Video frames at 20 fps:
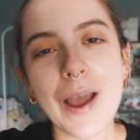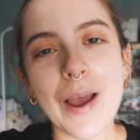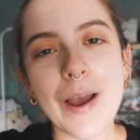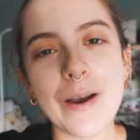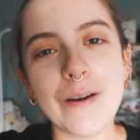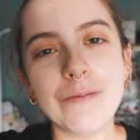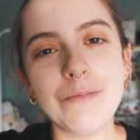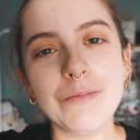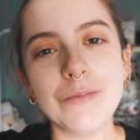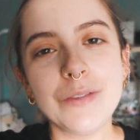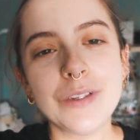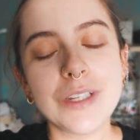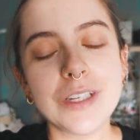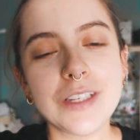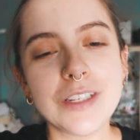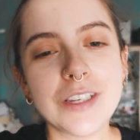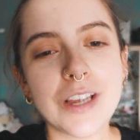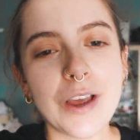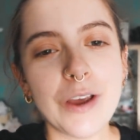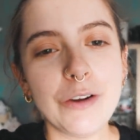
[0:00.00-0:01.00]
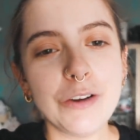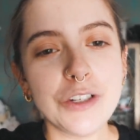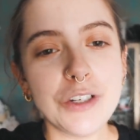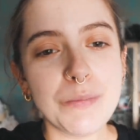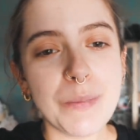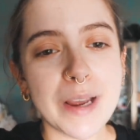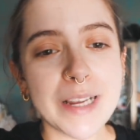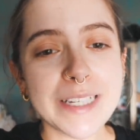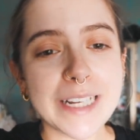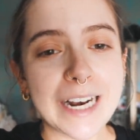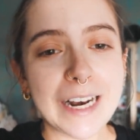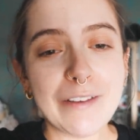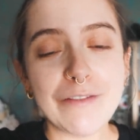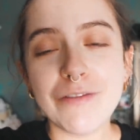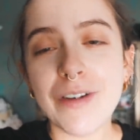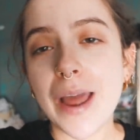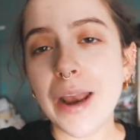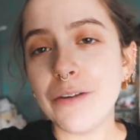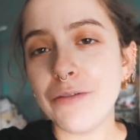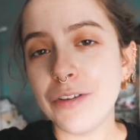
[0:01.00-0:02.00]
um, so she basically
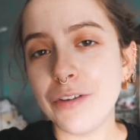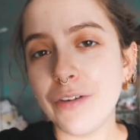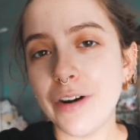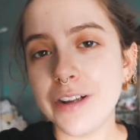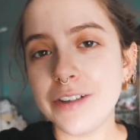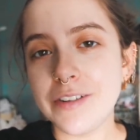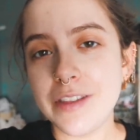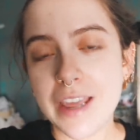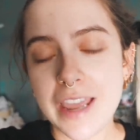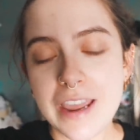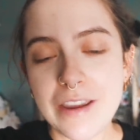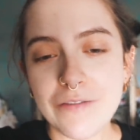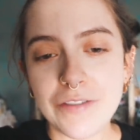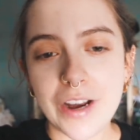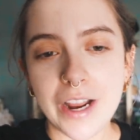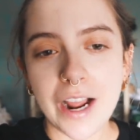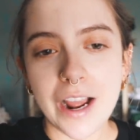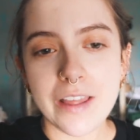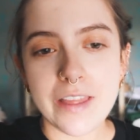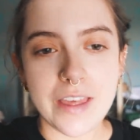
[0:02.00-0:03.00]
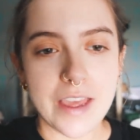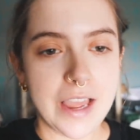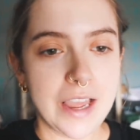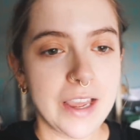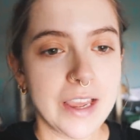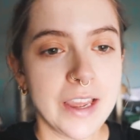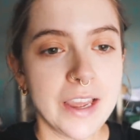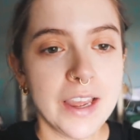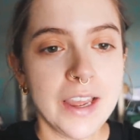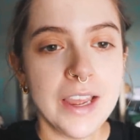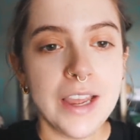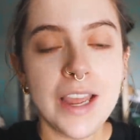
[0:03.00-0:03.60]
fed for the rest of the evening, I think